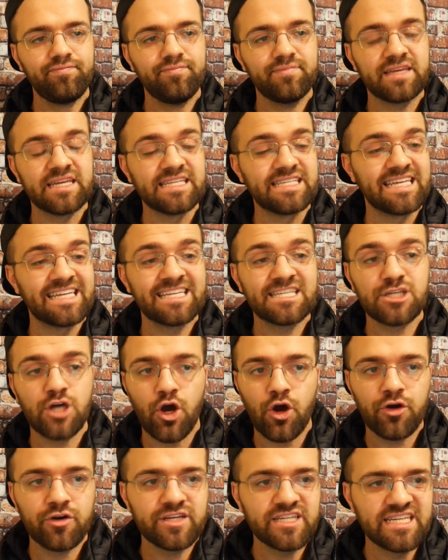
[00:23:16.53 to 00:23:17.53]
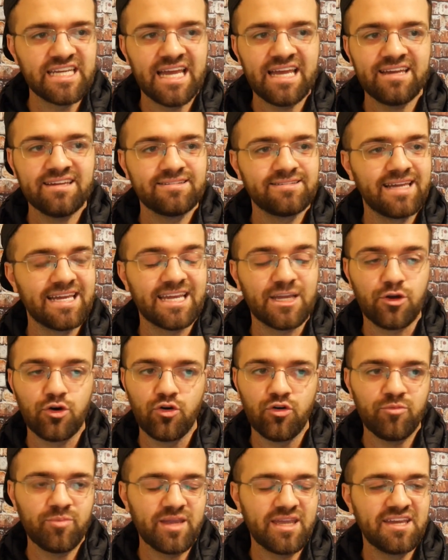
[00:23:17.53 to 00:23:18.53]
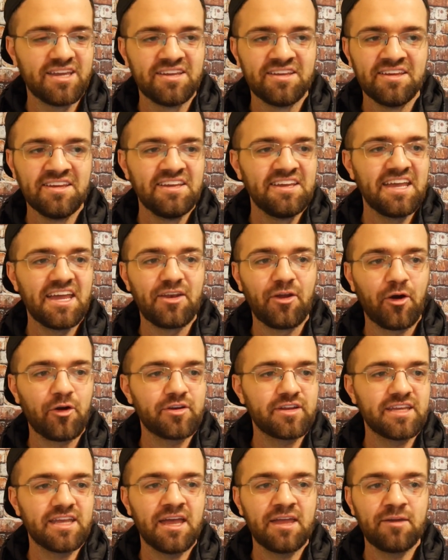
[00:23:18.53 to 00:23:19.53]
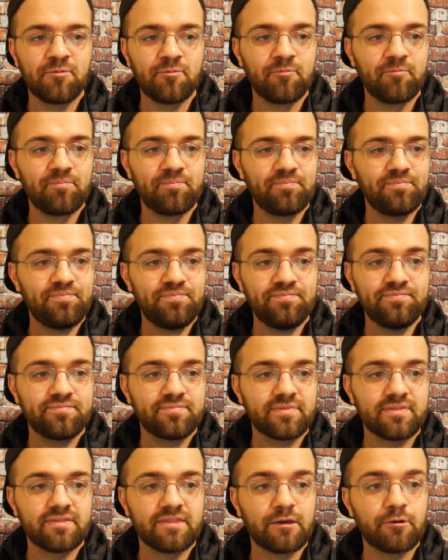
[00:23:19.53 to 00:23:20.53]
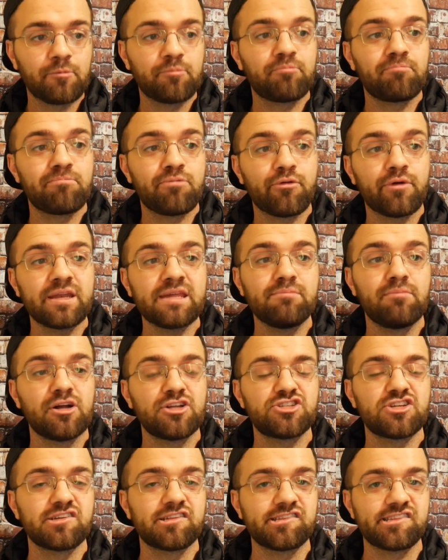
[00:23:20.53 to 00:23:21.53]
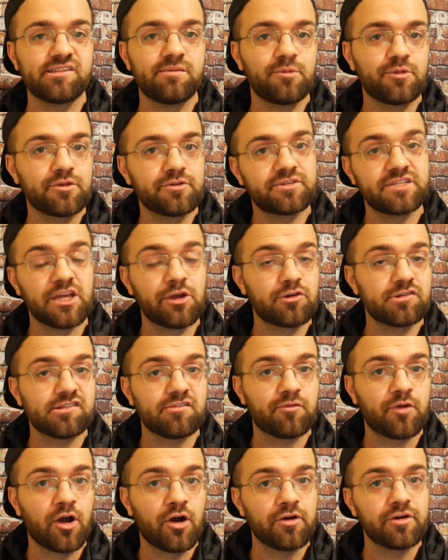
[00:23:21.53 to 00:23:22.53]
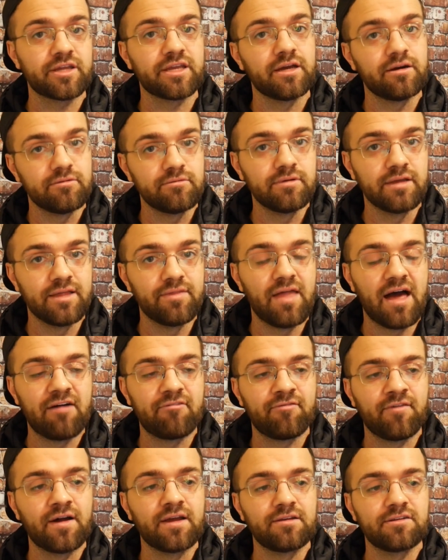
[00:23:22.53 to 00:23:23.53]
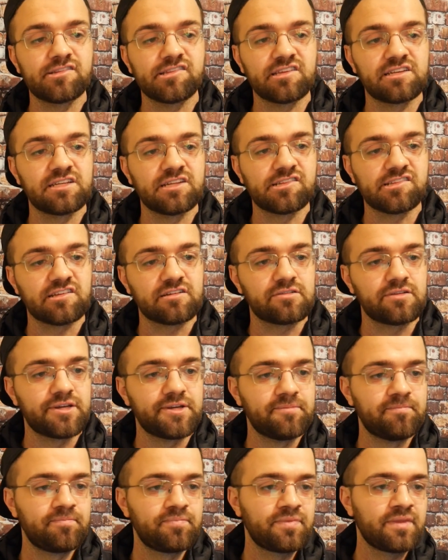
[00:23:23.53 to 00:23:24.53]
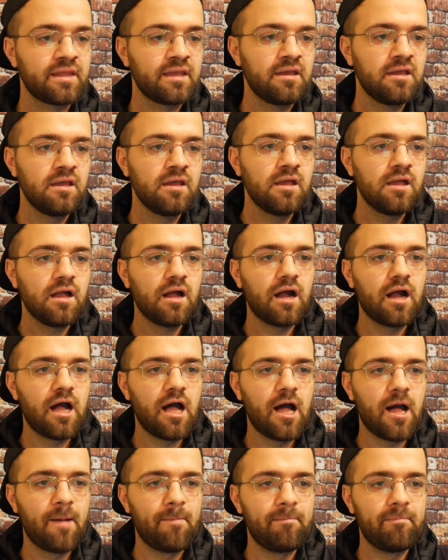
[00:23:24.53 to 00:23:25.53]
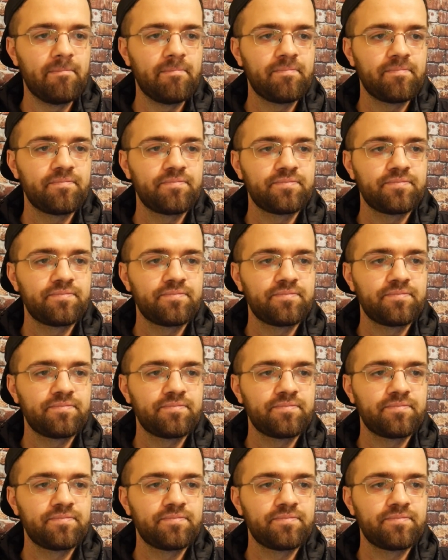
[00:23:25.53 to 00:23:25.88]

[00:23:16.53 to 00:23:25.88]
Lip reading: he did it to RDA, and Colby and RDA, they're pretty much in similar tiers of cardio in that fight statistically. And